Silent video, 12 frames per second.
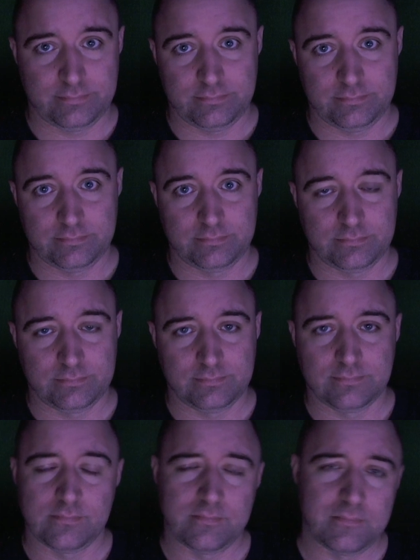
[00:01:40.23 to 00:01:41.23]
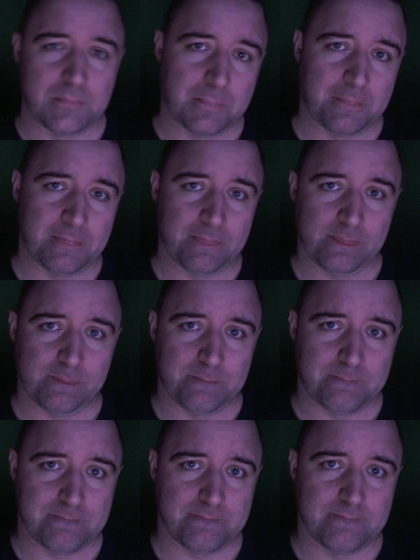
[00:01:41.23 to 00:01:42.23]

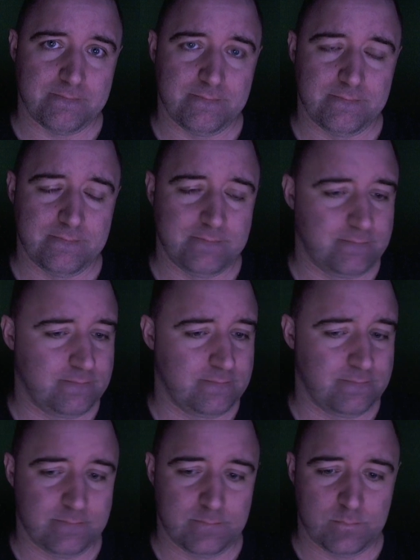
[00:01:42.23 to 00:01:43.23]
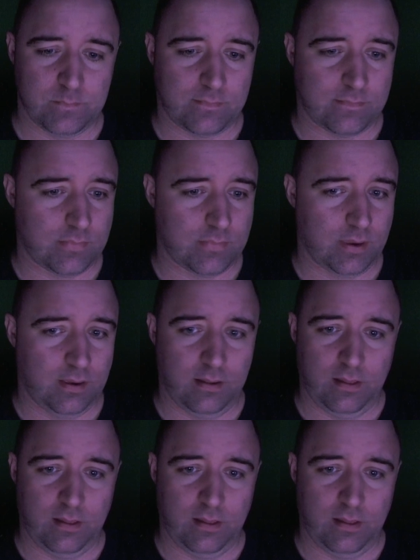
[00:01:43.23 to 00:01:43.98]
[no speech]